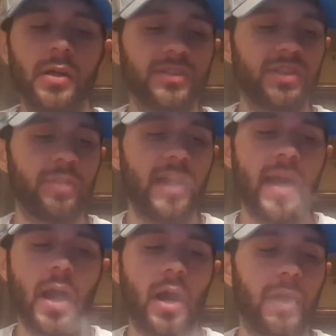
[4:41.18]
So
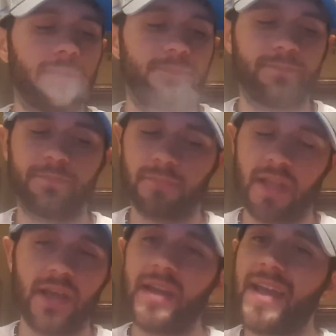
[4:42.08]
yeah,
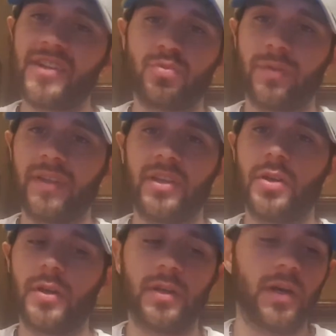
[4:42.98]
it's really good.